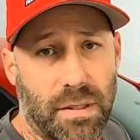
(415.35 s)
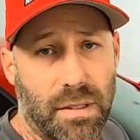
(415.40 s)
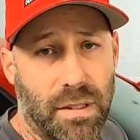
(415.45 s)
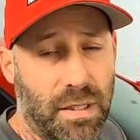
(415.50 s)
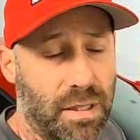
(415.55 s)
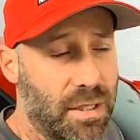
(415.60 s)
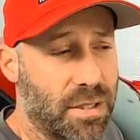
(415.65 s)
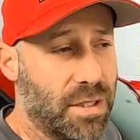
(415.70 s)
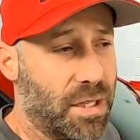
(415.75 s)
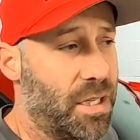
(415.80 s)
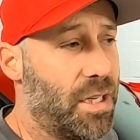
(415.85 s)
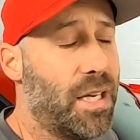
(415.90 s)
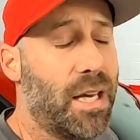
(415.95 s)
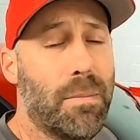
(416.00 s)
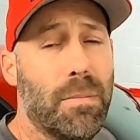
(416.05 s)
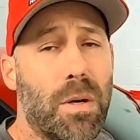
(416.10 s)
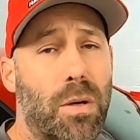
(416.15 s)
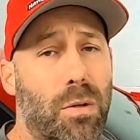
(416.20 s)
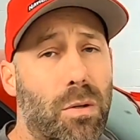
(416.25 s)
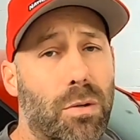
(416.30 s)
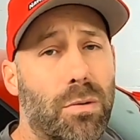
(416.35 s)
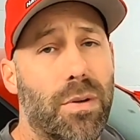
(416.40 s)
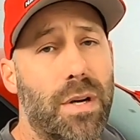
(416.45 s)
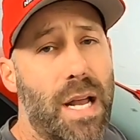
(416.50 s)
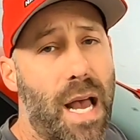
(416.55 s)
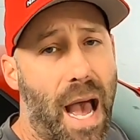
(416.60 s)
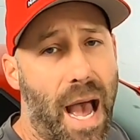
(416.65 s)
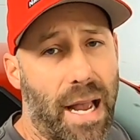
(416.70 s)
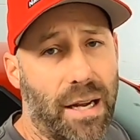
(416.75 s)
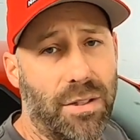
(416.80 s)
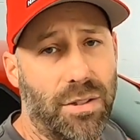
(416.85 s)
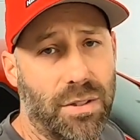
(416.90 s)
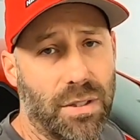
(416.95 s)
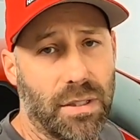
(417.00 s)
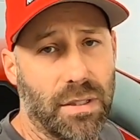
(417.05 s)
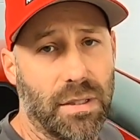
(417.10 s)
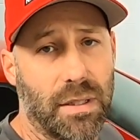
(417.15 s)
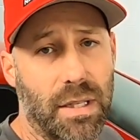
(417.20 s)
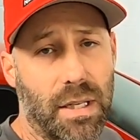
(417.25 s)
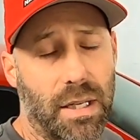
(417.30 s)
It is a chemical
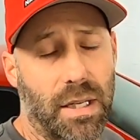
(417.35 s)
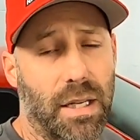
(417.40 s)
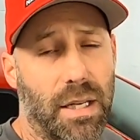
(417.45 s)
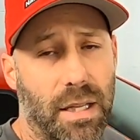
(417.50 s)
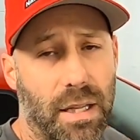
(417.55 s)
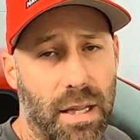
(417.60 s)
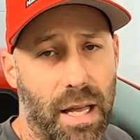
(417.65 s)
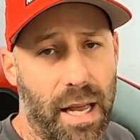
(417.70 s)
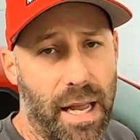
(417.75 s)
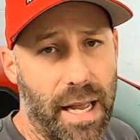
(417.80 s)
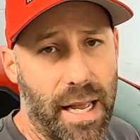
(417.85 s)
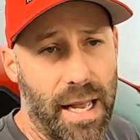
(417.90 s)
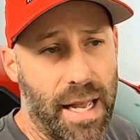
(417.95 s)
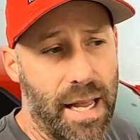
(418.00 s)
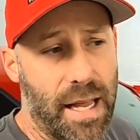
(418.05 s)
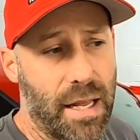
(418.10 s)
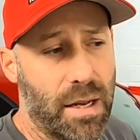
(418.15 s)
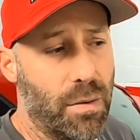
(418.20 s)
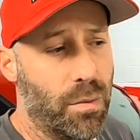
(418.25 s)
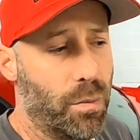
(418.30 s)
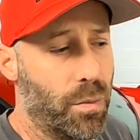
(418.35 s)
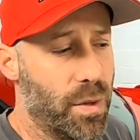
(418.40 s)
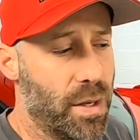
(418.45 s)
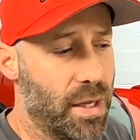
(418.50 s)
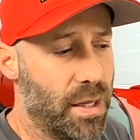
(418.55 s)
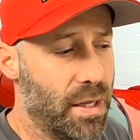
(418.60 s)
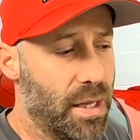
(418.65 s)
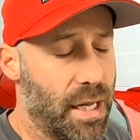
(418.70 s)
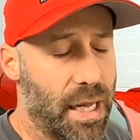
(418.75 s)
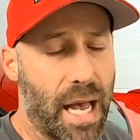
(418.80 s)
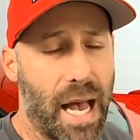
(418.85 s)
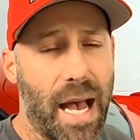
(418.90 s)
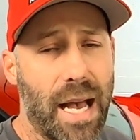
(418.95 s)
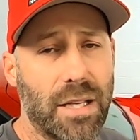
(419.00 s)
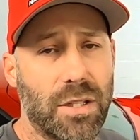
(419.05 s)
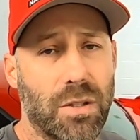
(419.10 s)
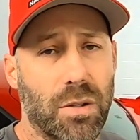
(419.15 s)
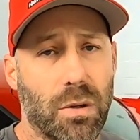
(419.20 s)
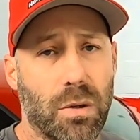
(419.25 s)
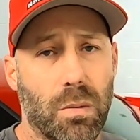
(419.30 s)
reaction, and when the
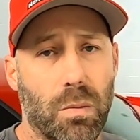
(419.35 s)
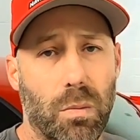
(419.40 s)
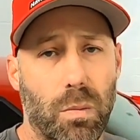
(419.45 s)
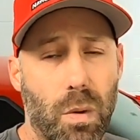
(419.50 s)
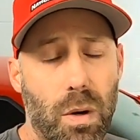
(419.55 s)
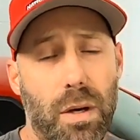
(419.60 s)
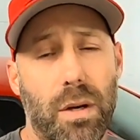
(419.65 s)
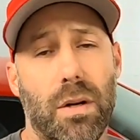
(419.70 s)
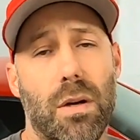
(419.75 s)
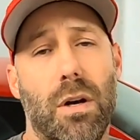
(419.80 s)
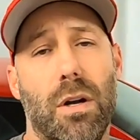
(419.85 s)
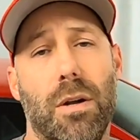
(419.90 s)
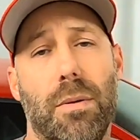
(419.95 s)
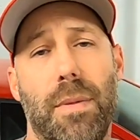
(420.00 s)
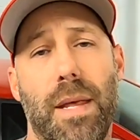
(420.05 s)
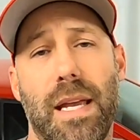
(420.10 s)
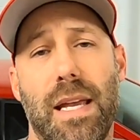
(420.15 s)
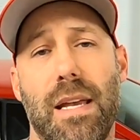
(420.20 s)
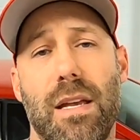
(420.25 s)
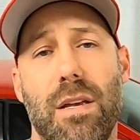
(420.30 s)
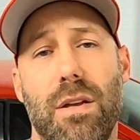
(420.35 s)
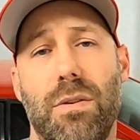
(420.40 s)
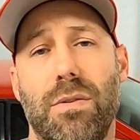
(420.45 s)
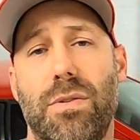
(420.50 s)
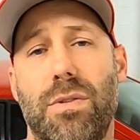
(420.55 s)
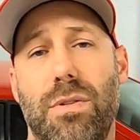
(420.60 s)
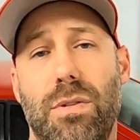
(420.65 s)
guys are working on them, they get used